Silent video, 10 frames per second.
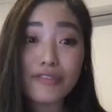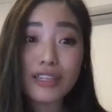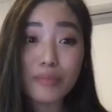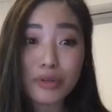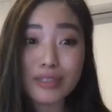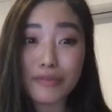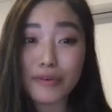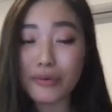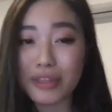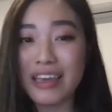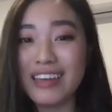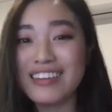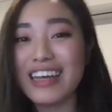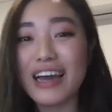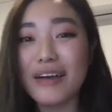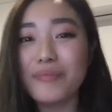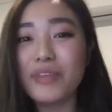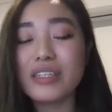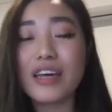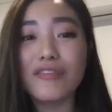the most difficult thing. Like
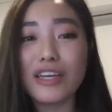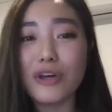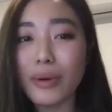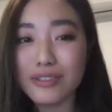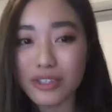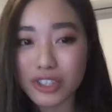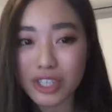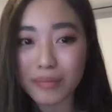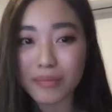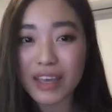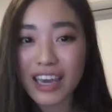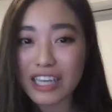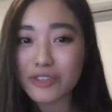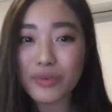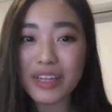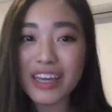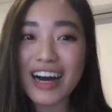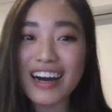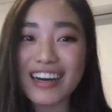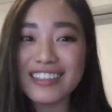it's kind of like going to the gym. It's really
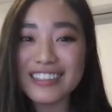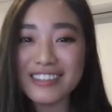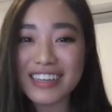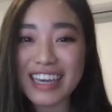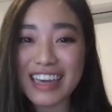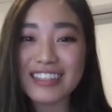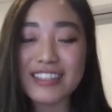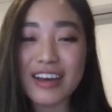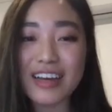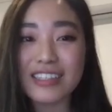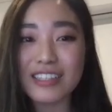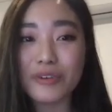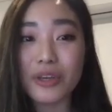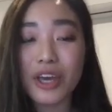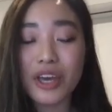hard to get exercise until